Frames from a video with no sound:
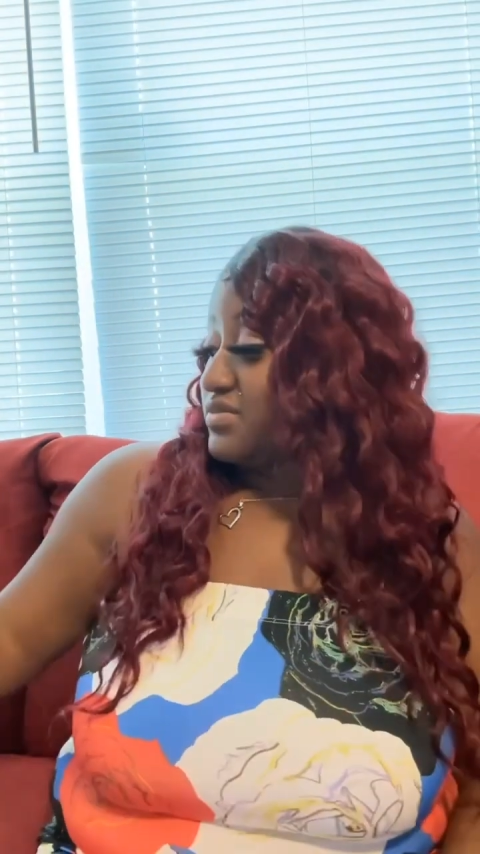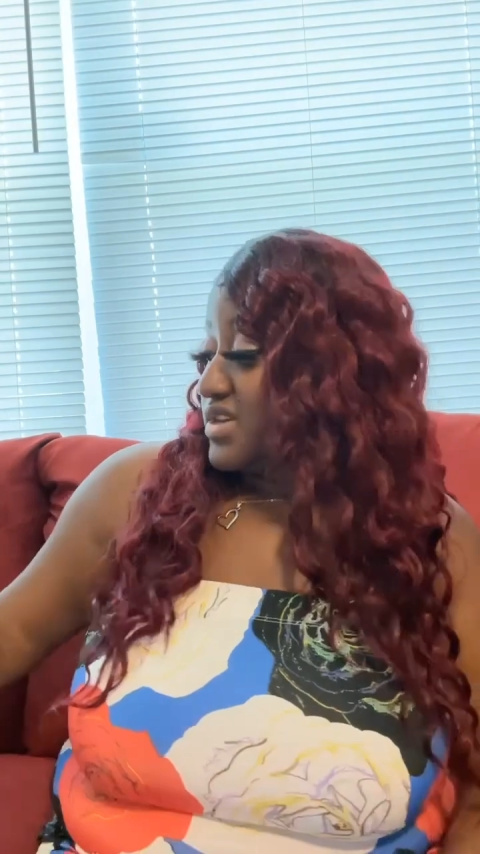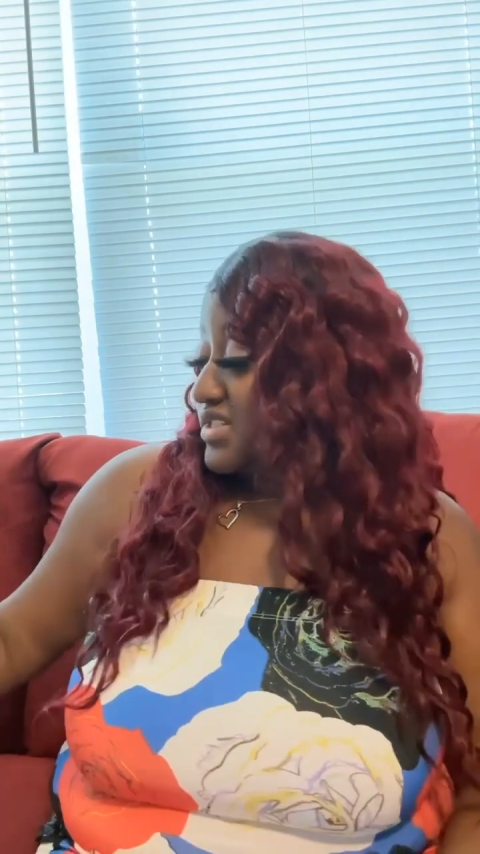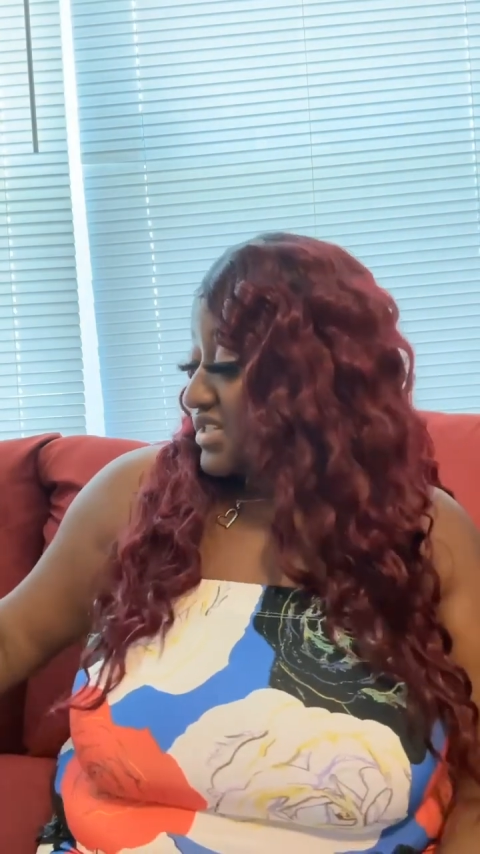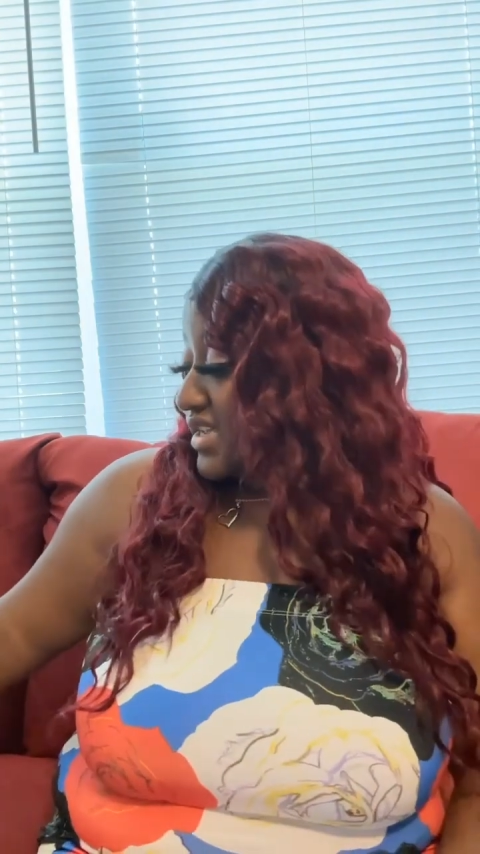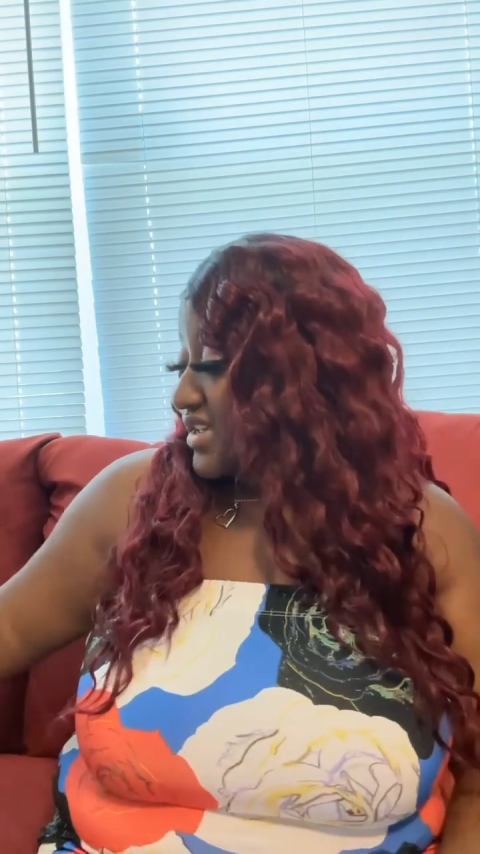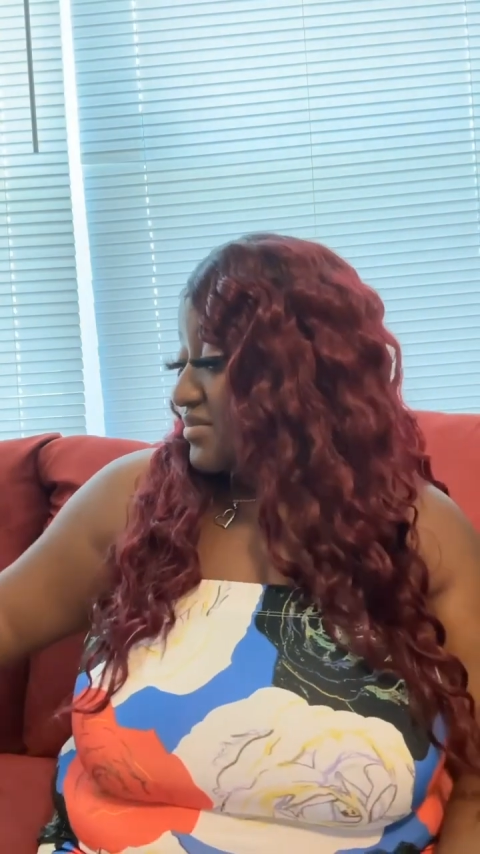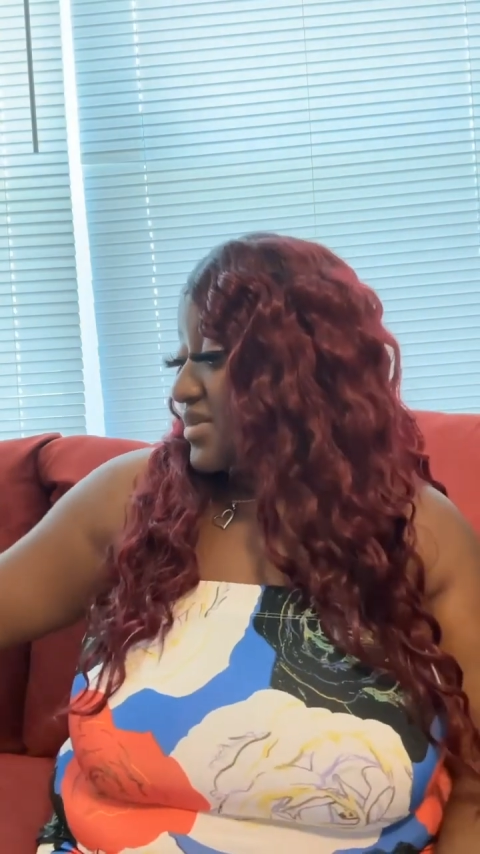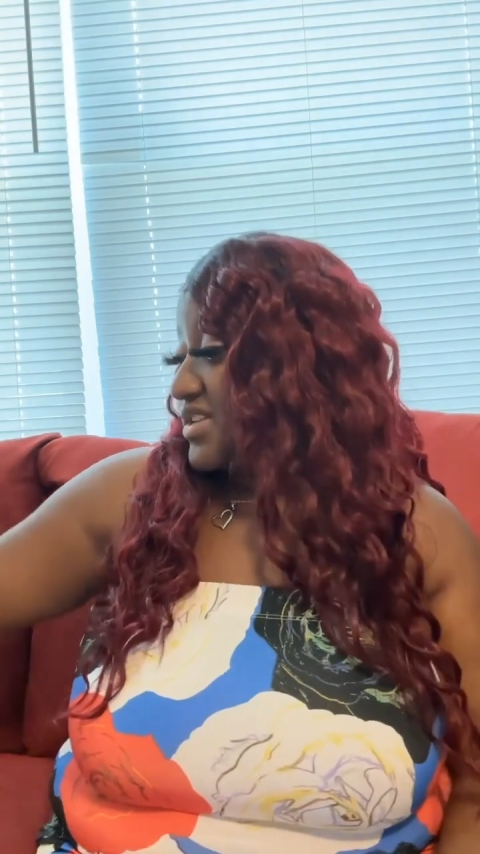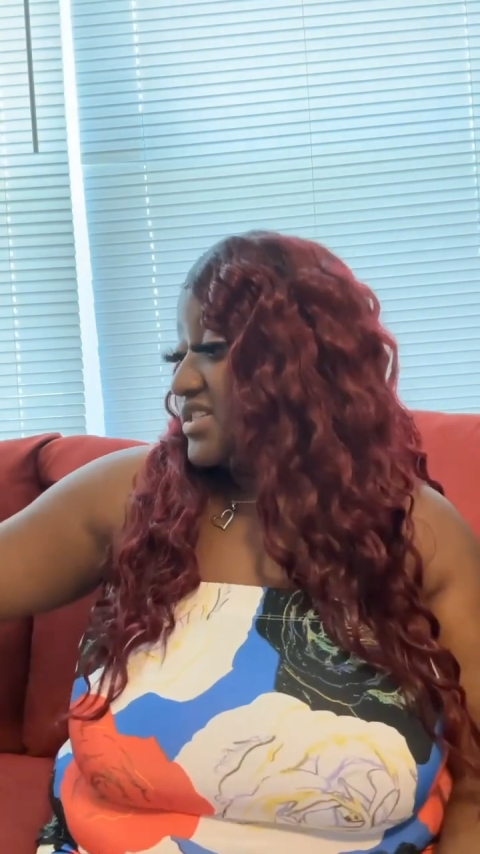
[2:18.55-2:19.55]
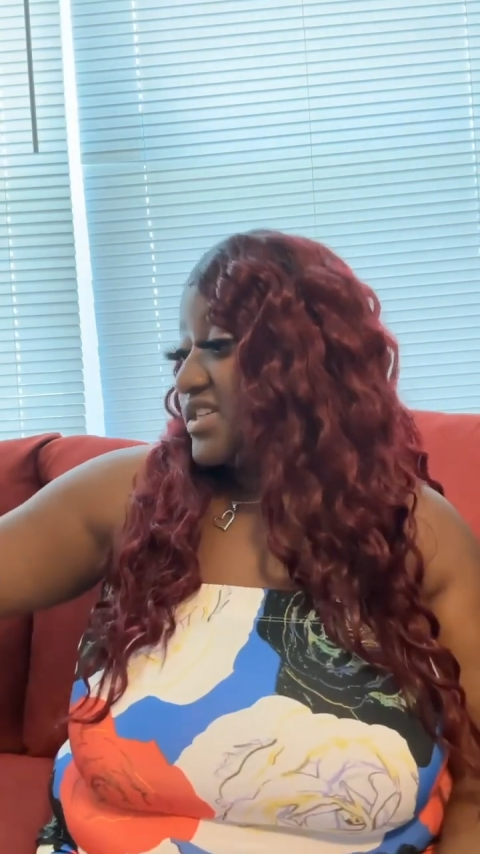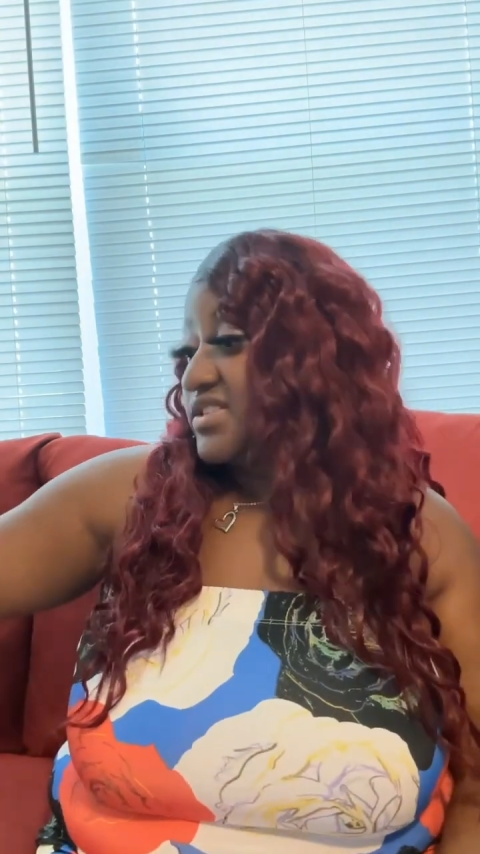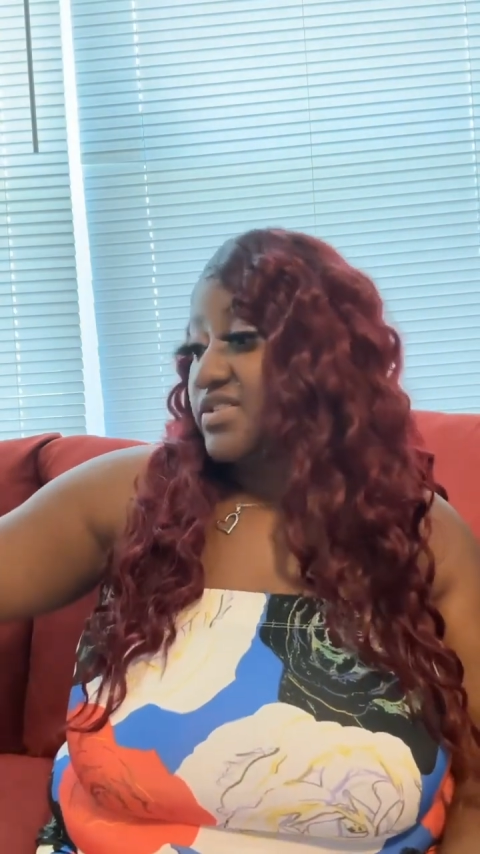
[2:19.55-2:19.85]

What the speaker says: which it mentions